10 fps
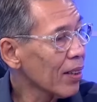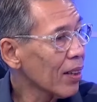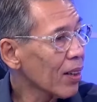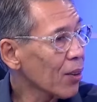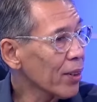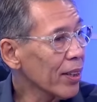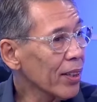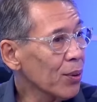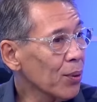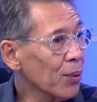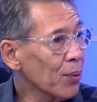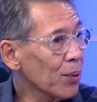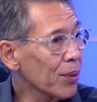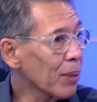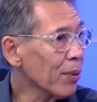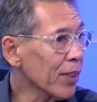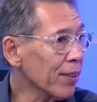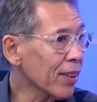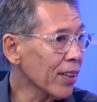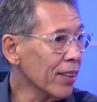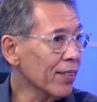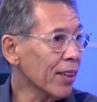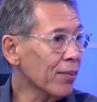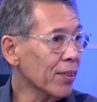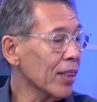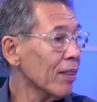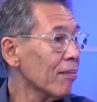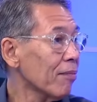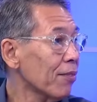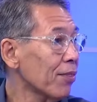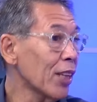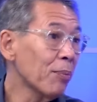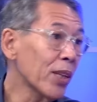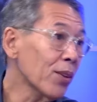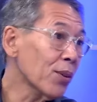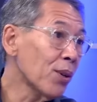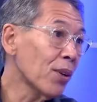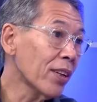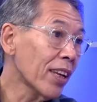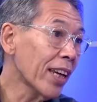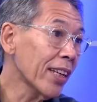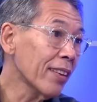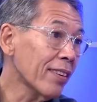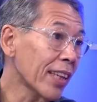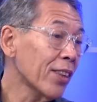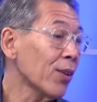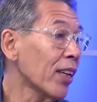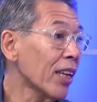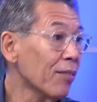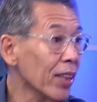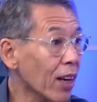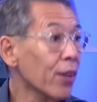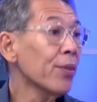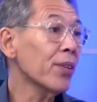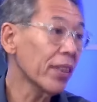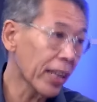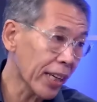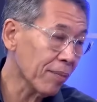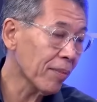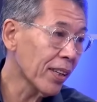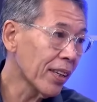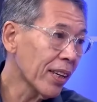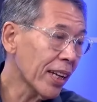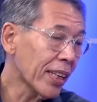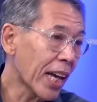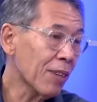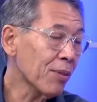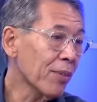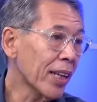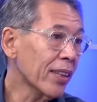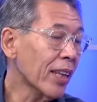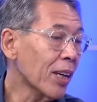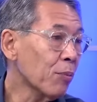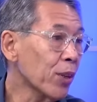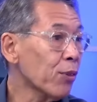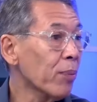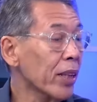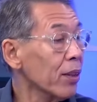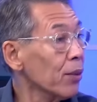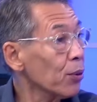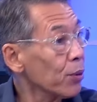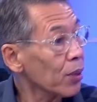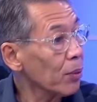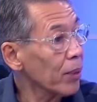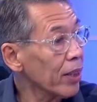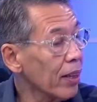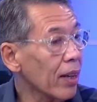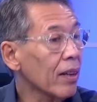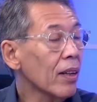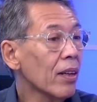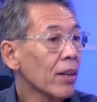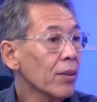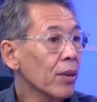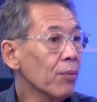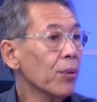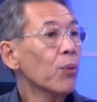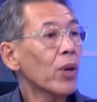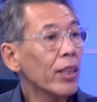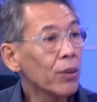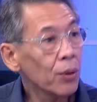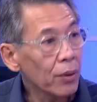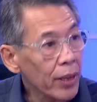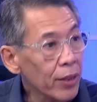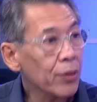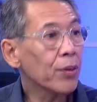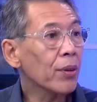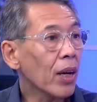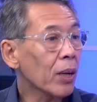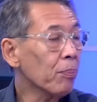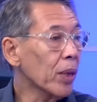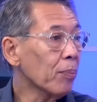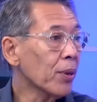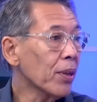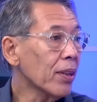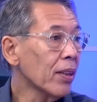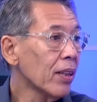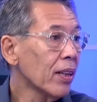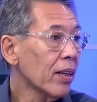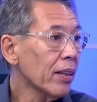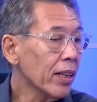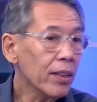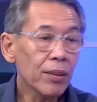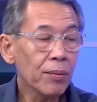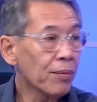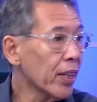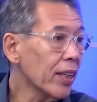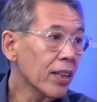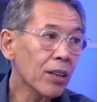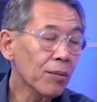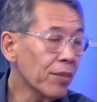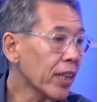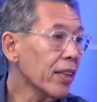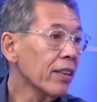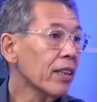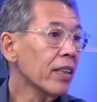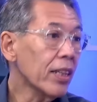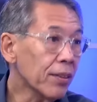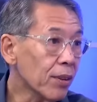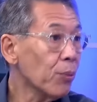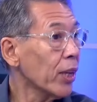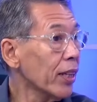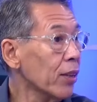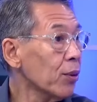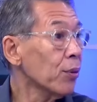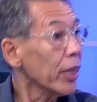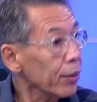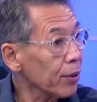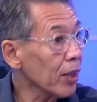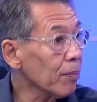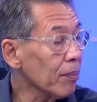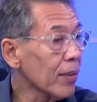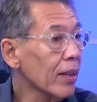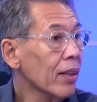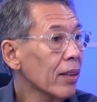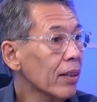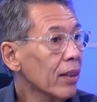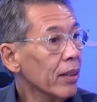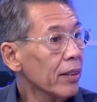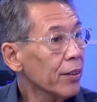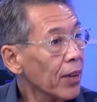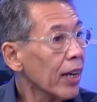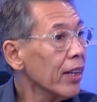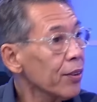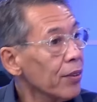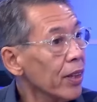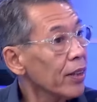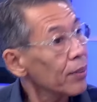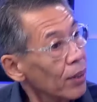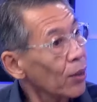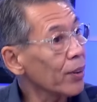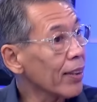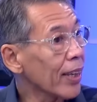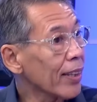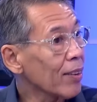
According to some of the studies I've seen, Filipinos go online 10 to 11 hours a day, and half of that time we spend on social media. So if we want to reach our people, that is a very convenient and easy way to reach them. The challenge there is the content.